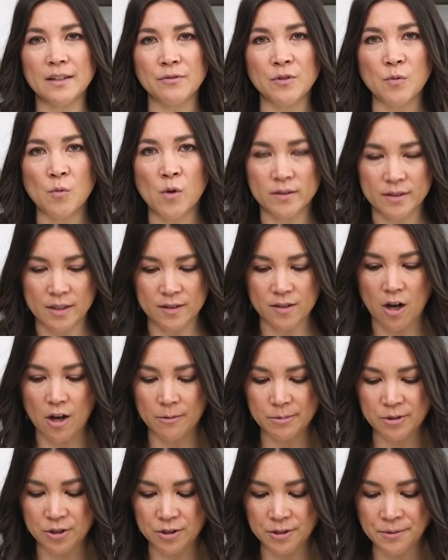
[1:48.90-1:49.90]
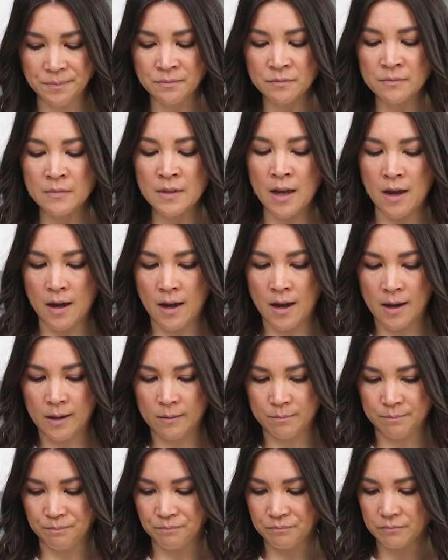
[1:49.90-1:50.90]
if you want, that's optional.
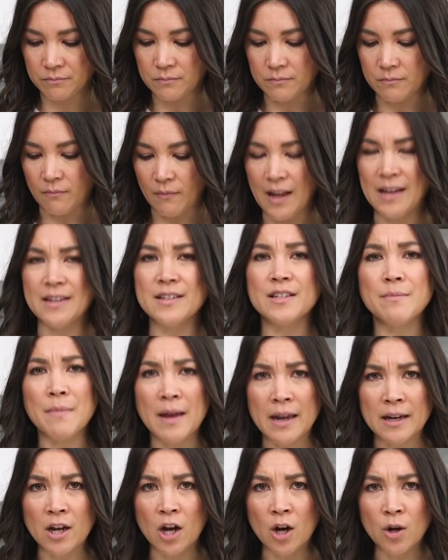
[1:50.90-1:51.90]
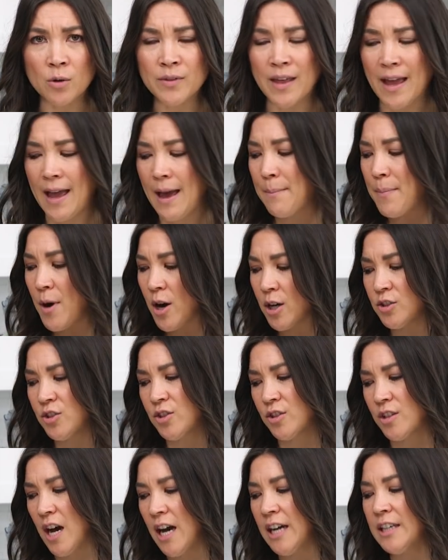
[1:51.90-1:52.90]
And tomato. The hemp hearts
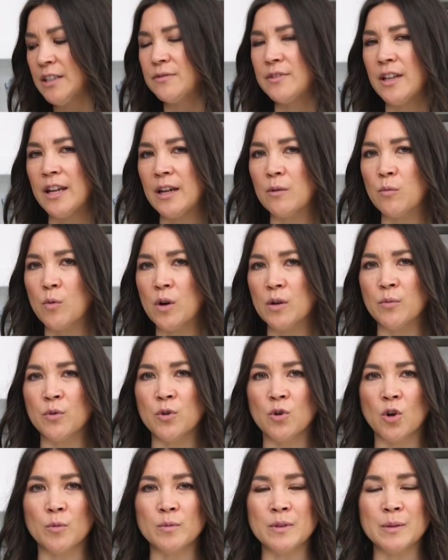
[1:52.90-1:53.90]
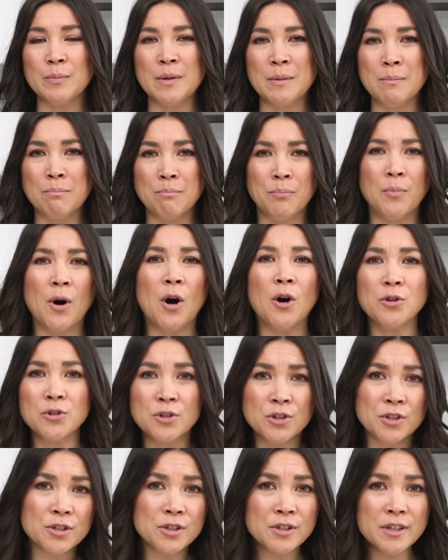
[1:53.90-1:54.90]
are kind of like what would normally be
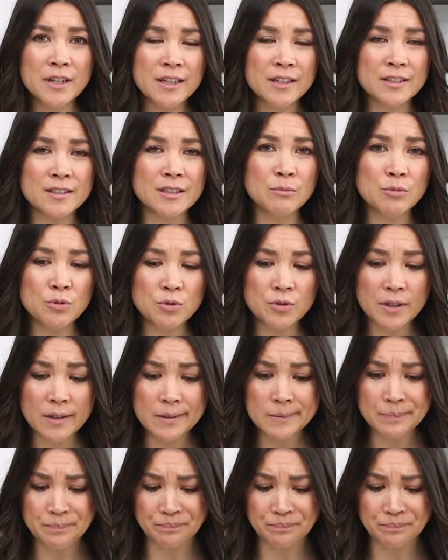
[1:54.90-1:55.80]
bulgur in a tabbouleh.